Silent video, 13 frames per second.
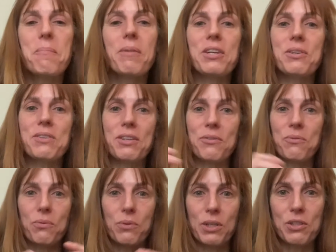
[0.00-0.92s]
but you
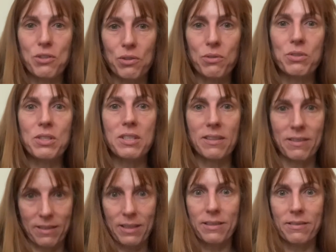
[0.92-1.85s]
didn't reduce
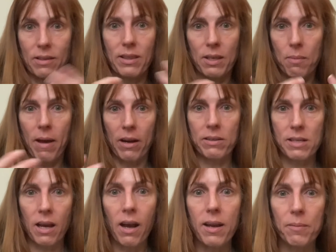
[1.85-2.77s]
the, the amount of
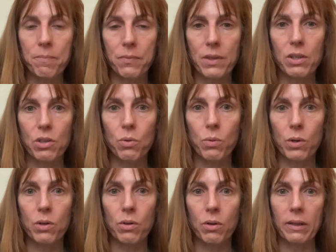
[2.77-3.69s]
time that you
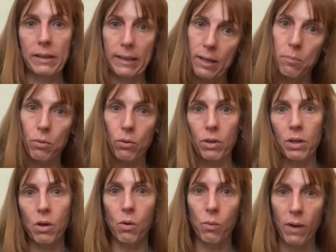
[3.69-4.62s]
were laboring
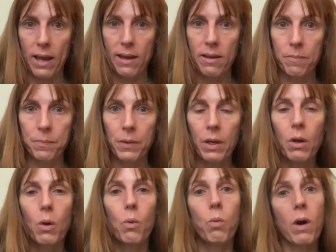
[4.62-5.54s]
away.
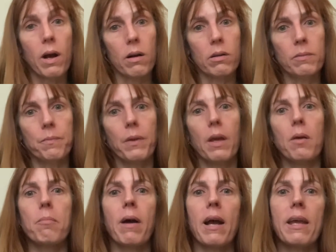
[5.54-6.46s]
Well,
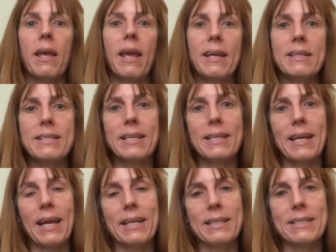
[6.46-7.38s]
by
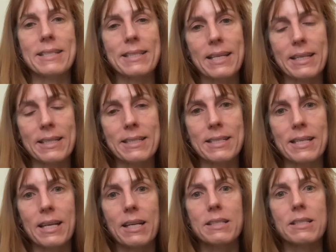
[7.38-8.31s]
1886,
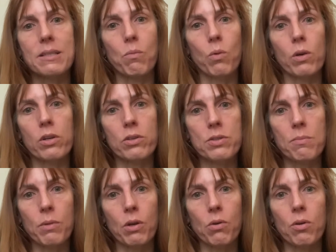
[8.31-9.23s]
some workers at
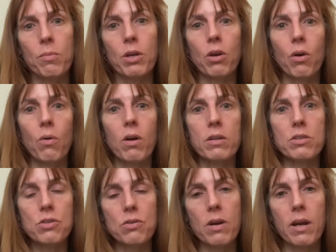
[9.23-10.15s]
McCormick go on
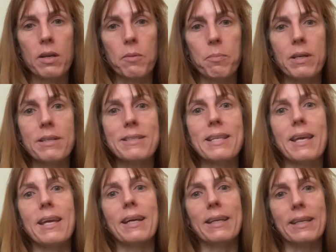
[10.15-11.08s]
strike because
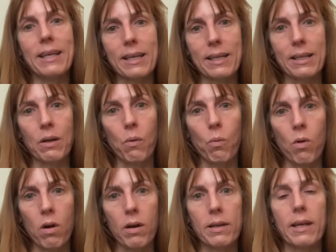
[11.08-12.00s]
they again
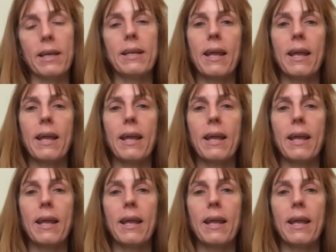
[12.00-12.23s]
want an